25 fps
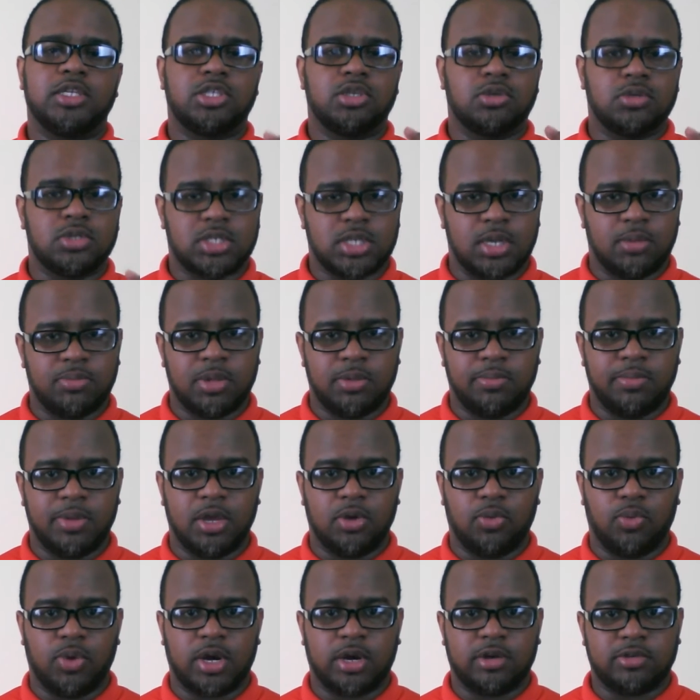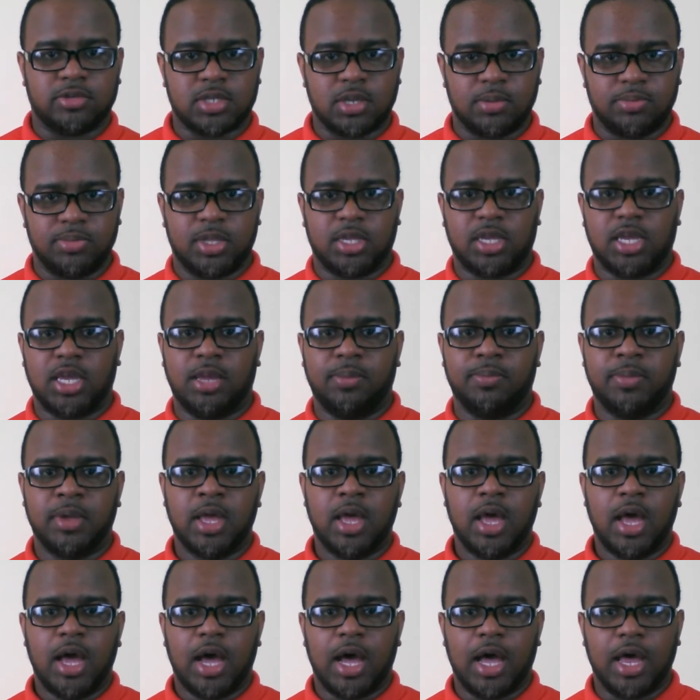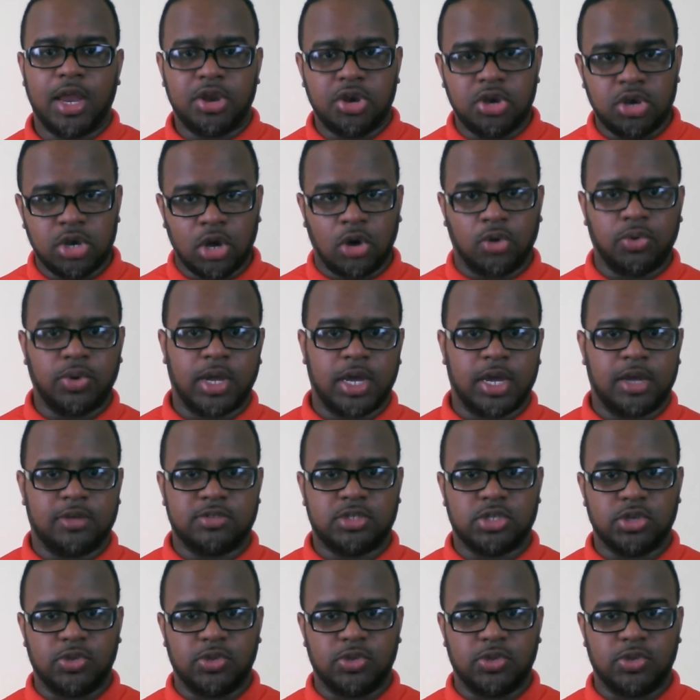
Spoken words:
So it's something to be aware of, something to keep note of,